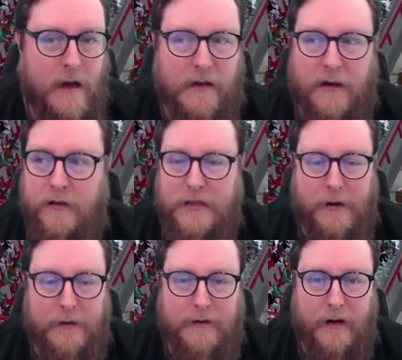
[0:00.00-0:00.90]
I can't
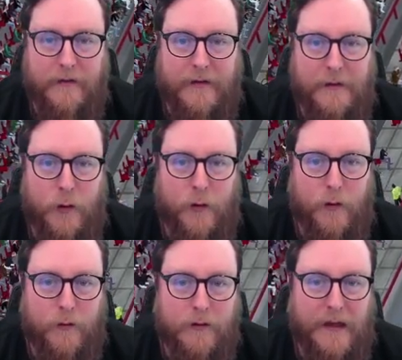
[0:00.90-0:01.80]
shout at these guys
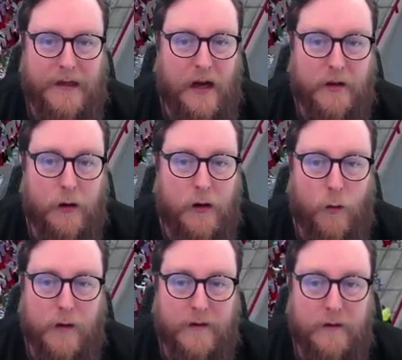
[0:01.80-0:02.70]
anymore. I don't know
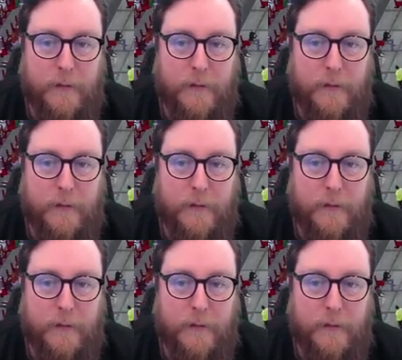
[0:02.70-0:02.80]
what it's...